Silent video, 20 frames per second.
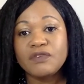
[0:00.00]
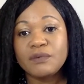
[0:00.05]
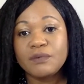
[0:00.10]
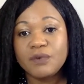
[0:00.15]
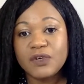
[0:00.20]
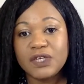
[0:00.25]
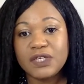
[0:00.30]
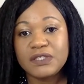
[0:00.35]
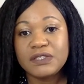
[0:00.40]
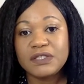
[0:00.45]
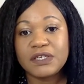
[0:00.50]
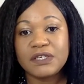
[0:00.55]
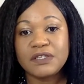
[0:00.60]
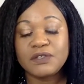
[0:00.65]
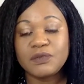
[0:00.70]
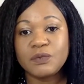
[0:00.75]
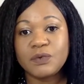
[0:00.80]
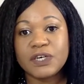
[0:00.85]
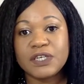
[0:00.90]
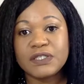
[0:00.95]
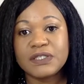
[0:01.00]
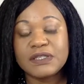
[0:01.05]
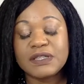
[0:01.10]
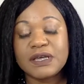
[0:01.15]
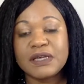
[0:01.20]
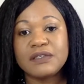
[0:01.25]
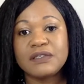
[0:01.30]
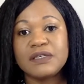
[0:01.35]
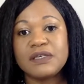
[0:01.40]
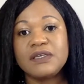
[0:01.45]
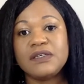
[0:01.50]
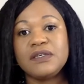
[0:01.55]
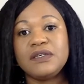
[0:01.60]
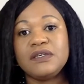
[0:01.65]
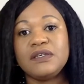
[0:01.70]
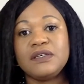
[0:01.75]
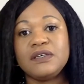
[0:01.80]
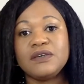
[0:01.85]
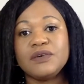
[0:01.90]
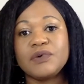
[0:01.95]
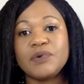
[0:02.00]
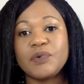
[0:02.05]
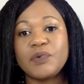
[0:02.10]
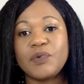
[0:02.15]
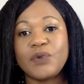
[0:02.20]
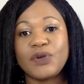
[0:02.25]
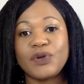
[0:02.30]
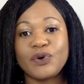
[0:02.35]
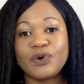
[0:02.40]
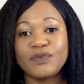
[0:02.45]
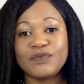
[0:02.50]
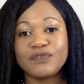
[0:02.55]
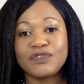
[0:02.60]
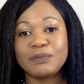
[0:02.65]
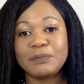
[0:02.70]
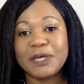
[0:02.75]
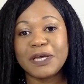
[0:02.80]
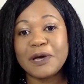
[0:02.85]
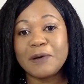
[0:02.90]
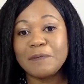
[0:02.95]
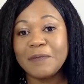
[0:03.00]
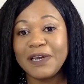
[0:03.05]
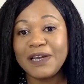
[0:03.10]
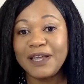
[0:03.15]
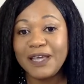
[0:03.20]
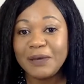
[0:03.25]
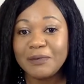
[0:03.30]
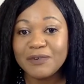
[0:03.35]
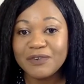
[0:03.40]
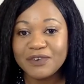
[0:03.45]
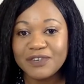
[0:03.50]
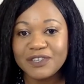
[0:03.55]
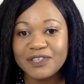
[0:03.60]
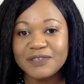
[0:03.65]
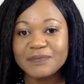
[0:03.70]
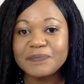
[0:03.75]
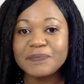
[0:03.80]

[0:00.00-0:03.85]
what he did was that he went off to become a labourer.